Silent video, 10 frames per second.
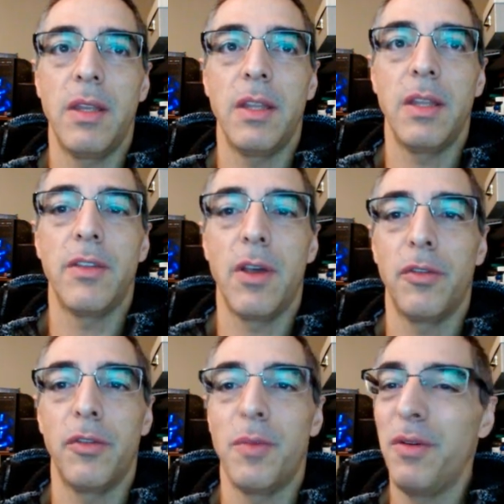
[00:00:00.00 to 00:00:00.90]
it's
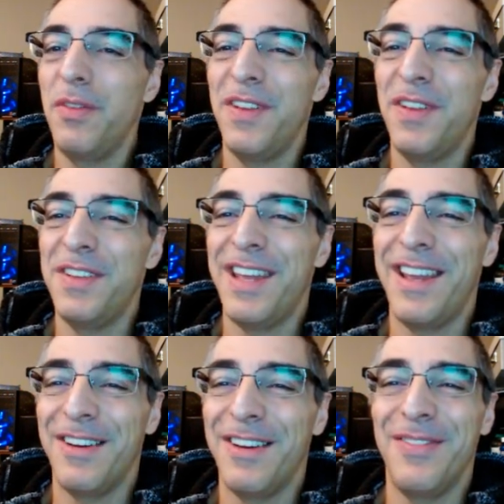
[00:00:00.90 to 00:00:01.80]
also my refeed day.
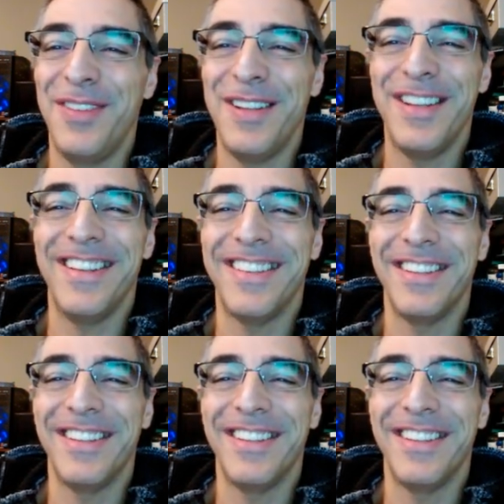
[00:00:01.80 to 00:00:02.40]
How convenient.